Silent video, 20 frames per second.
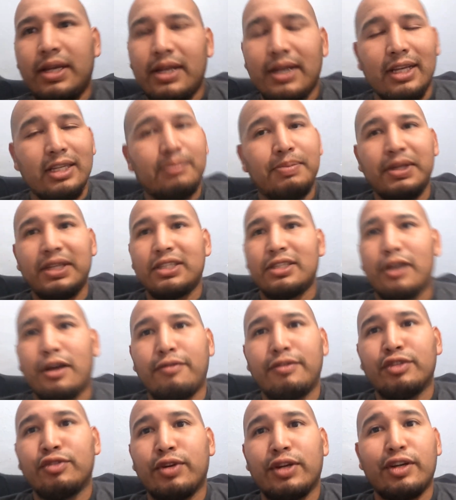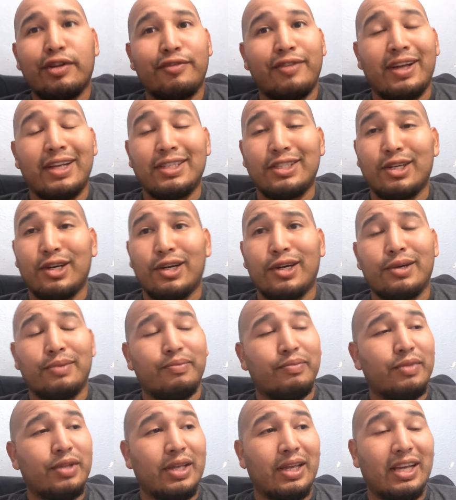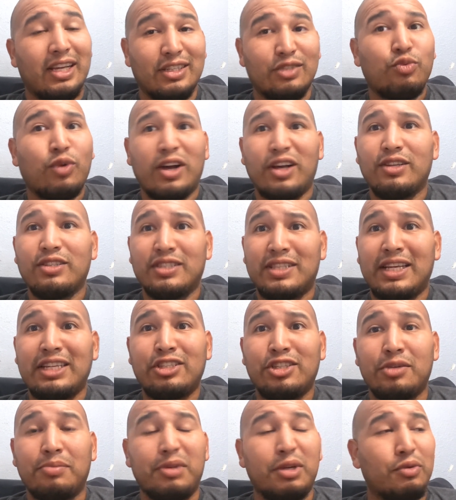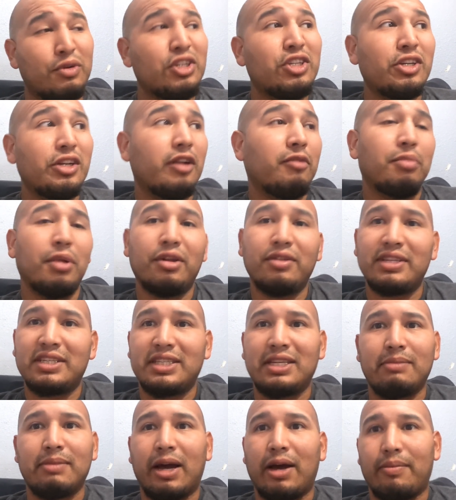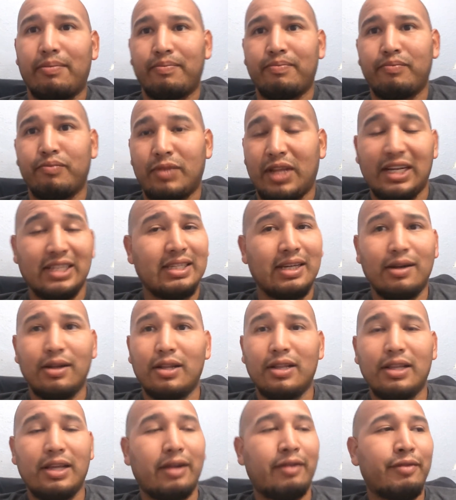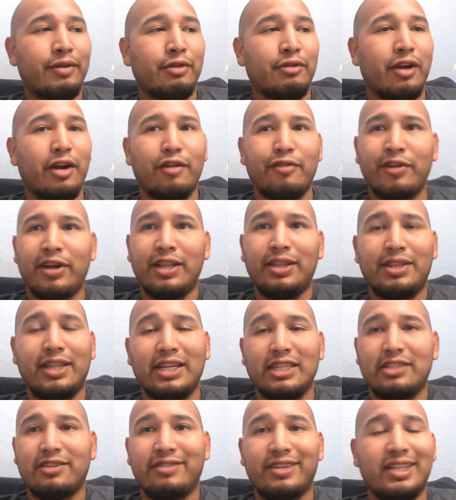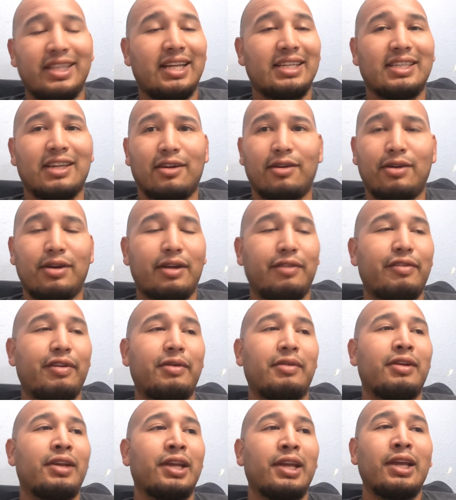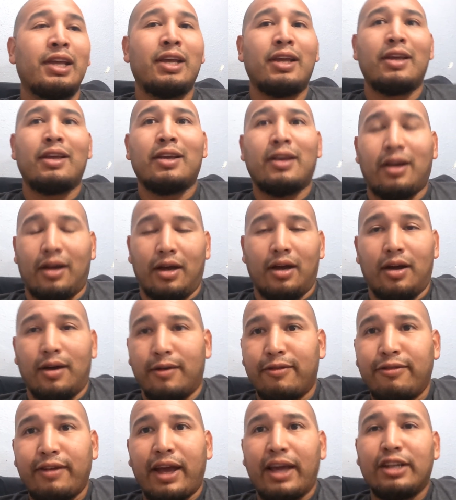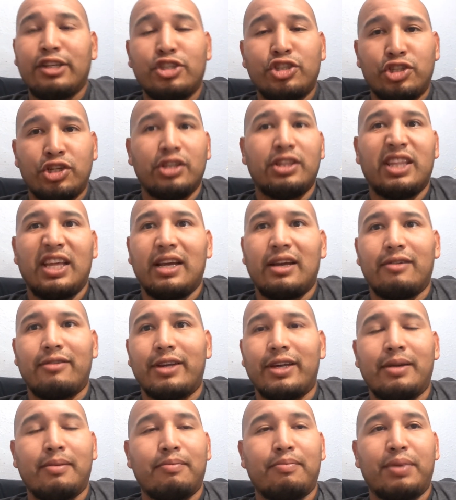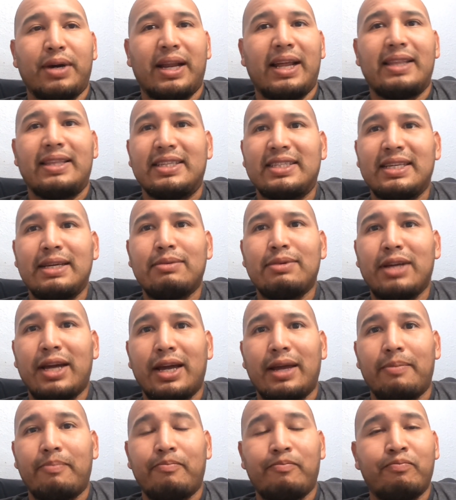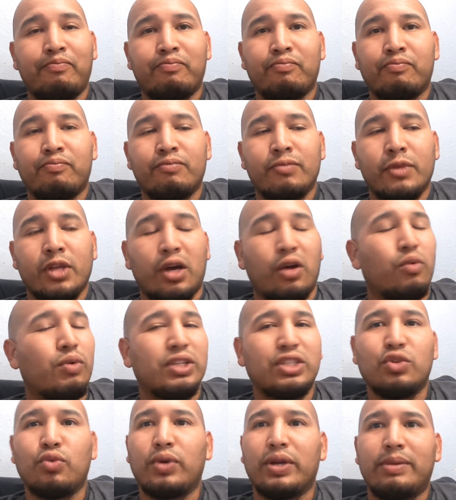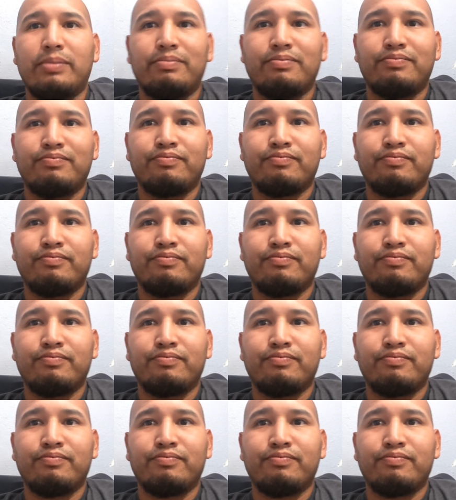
Yeah, as pissed off as Raider fans are, as well as they should be. We should have blown this team out. That's how every Raider fan thinks of it. That's how every uh, fan should think of it. But at the same time, wins a win.